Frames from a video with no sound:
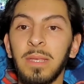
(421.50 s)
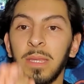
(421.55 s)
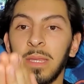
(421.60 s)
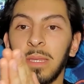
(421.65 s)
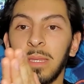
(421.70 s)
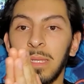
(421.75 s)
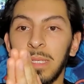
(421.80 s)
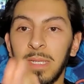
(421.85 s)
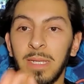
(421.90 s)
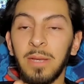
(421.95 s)

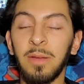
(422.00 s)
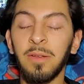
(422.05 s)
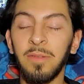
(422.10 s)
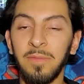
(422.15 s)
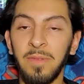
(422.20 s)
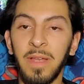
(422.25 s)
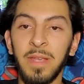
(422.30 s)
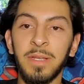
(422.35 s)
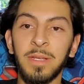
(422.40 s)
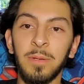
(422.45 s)
Secret
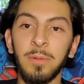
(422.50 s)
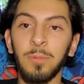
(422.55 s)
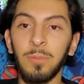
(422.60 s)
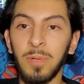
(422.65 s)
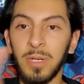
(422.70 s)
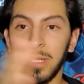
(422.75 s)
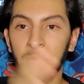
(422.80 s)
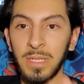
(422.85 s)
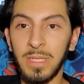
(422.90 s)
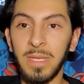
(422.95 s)
Invasion,
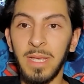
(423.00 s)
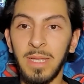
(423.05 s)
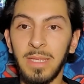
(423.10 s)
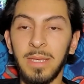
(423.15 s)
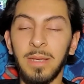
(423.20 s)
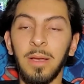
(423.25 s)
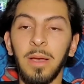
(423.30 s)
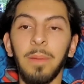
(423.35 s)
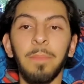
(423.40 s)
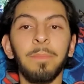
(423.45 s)
which is yet to come.